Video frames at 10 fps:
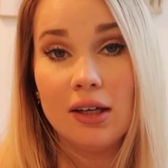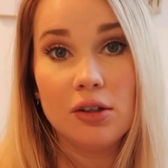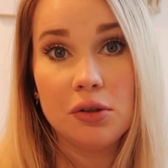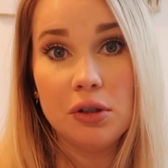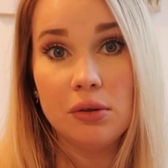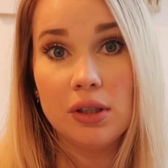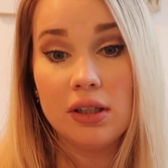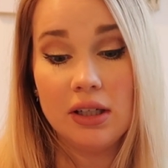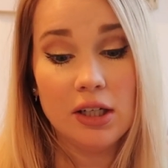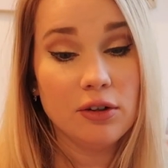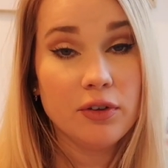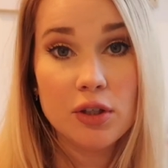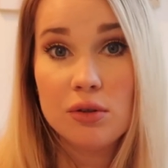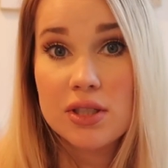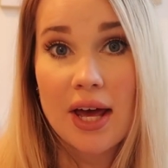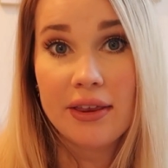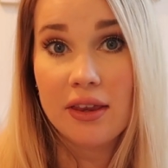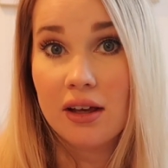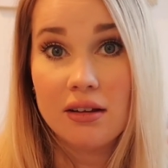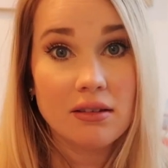include interviews
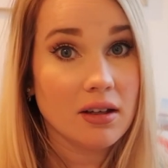at